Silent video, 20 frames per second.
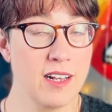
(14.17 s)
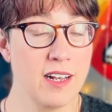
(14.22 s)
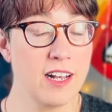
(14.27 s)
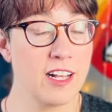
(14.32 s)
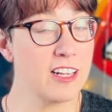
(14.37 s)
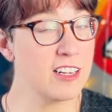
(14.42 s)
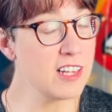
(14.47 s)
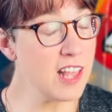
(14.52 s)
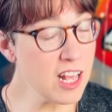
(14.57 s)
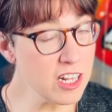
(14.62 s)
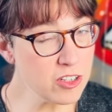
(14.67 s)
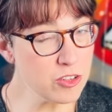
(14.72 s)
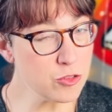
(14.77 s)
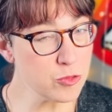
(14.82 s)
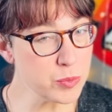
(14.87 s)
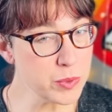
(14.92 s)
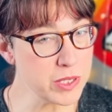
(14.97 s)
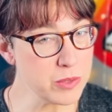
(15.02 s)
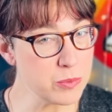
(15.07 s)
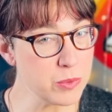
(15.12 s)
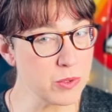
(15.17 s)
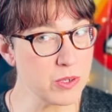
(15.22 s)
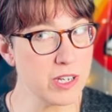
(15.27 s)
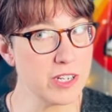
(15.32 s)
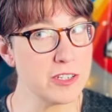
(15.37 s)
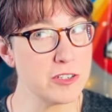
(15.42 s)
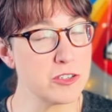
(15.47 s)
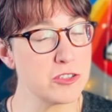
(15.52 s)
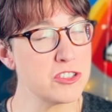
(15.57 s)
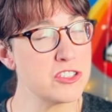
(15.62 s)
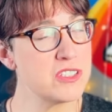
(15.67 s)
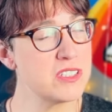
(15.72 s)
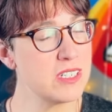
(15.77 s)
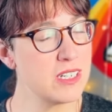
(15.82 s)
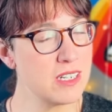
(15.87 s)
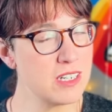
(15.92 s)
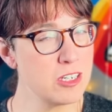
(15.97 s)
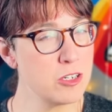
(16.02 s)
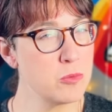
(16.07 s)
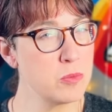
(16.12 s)
A lot of people
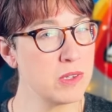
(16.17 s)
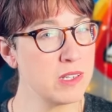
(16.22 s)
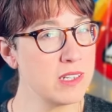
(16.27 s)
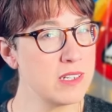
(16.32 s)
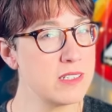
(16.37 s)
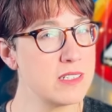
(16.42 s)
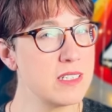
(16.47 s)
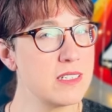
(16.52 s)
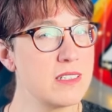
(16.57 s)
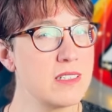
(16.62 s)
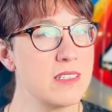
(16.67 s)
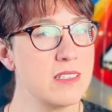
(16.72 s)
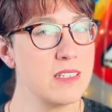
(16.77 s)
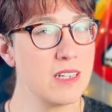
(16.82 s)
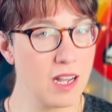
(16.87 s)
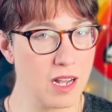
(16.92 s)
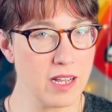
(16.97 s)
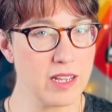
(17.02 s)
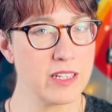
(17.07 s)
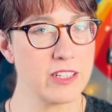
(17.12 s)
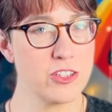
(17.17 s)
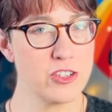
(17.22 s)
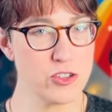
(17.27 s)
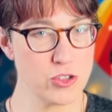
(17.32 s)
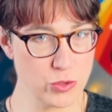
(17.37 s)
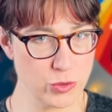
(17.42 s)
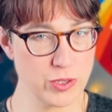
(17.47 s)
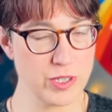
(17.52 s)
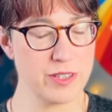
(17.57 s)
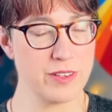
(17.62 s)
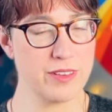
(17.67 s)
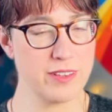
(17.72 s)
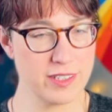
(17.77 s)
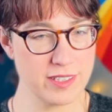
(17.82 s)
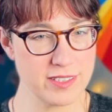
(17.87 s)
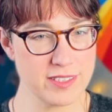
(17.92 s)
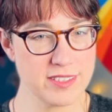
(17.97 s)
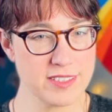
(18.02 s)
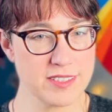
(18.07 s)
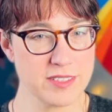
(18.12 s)
understandably did not enjoy
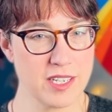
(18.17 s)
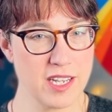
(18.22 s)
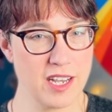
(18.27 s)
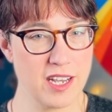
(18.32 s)
this.